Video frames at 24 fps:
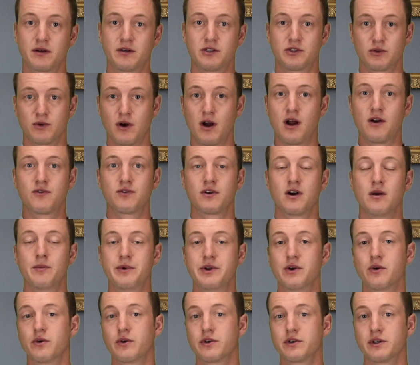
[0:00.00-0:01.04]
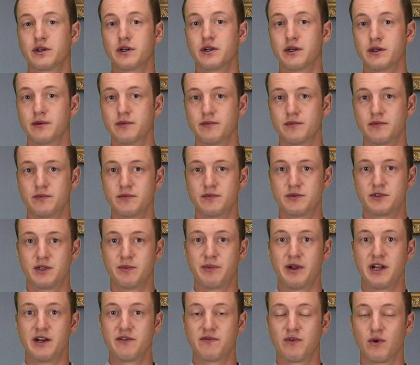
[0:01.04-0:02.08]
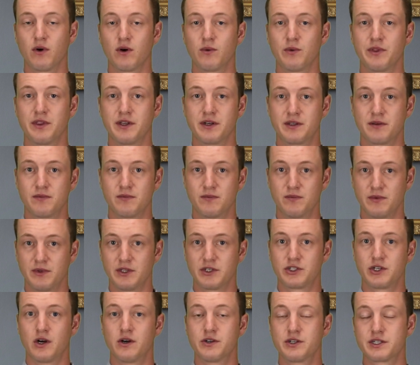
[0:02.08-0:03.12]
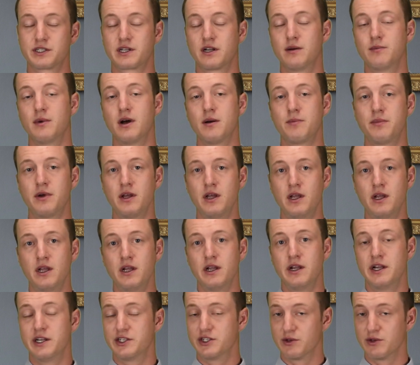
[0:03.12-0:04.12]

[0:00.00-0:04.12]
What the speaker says: draw from in order to pay for when the charges come up is